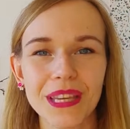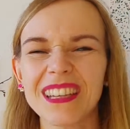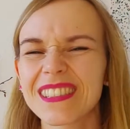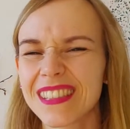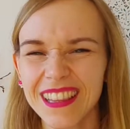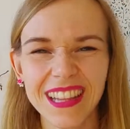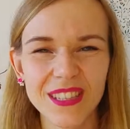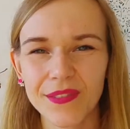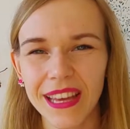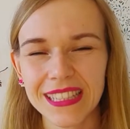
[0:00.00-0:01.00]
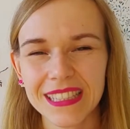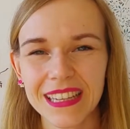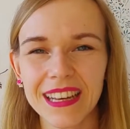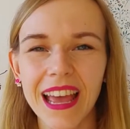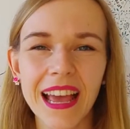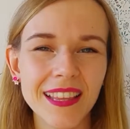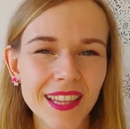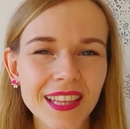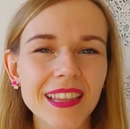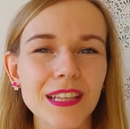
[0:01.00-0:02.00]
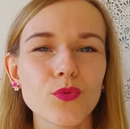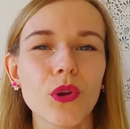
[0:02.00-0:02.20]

Because let's face it, I think that's